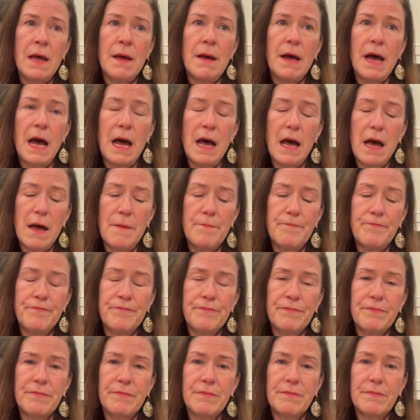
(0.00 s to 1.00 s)

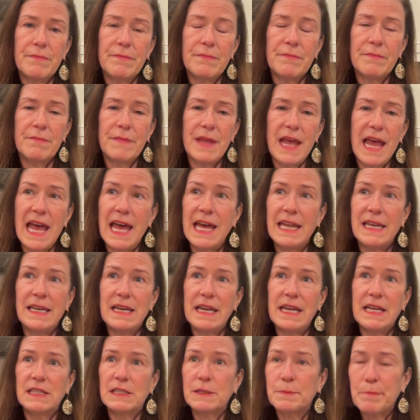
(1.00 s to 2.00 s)
And
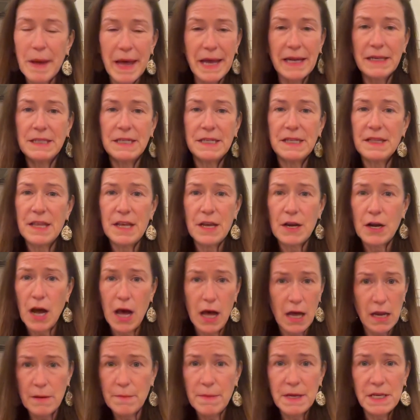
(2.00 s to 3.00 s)
expect the
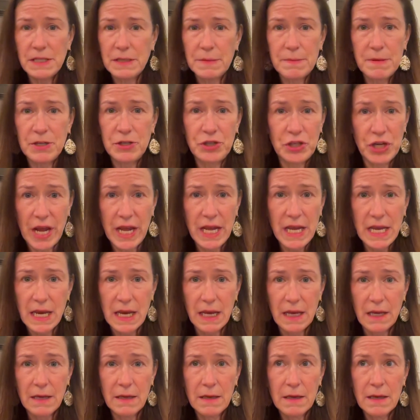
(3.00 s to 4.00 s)
economy to be
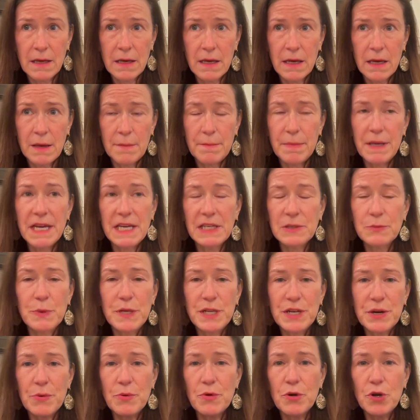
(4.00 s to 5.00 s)
shaky, because we
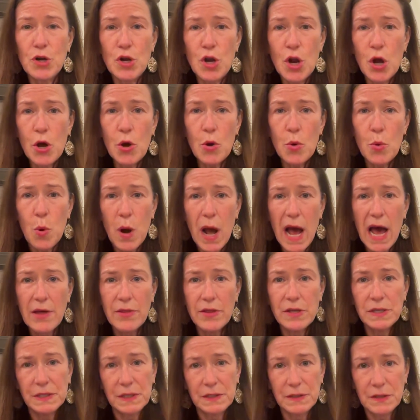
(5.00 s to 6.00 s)
don't know how
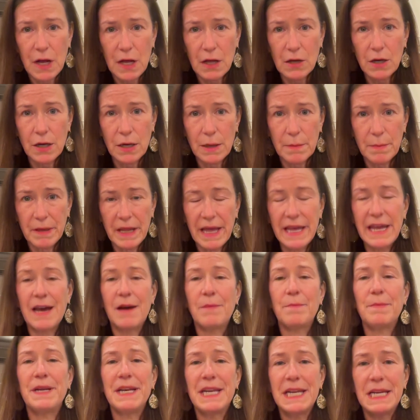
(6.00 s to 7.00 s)
this is all going to play
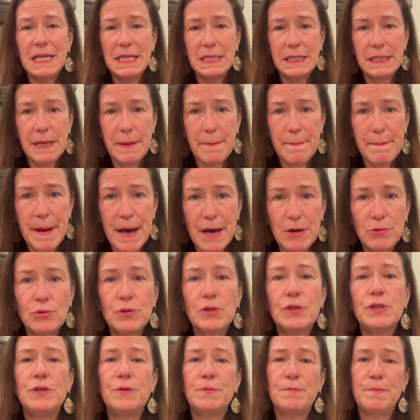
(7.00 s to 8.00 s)
out, but it is
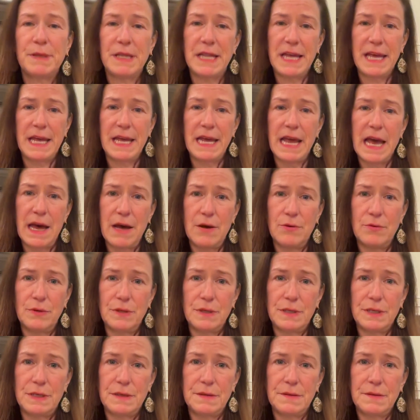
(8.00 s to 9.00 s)
about to play out.